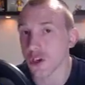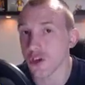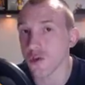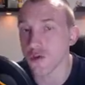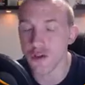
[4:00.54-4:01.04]
you can
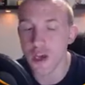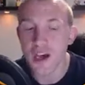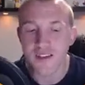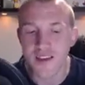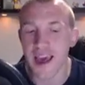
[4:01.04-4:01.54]
use
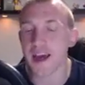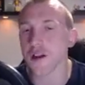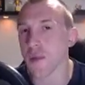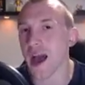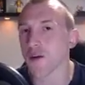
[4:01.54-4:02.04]
to
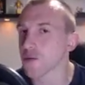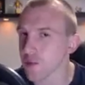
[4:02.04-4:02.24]
help out,